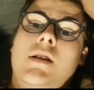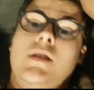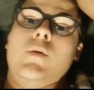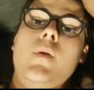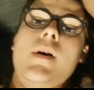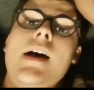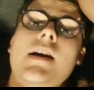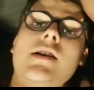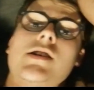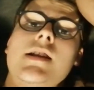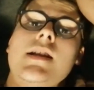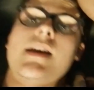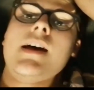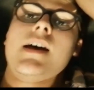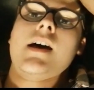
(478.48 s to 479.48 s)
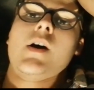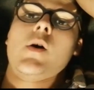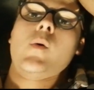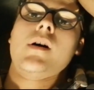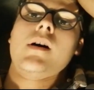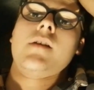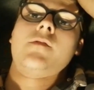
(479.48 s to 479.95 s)
So we actually get
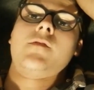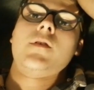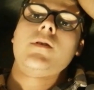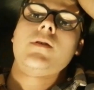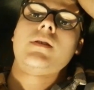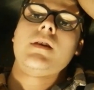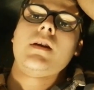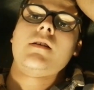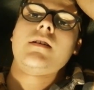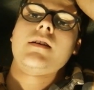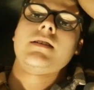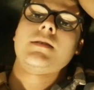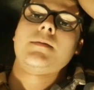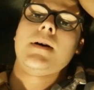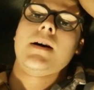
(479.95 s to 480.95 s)
quite a few theories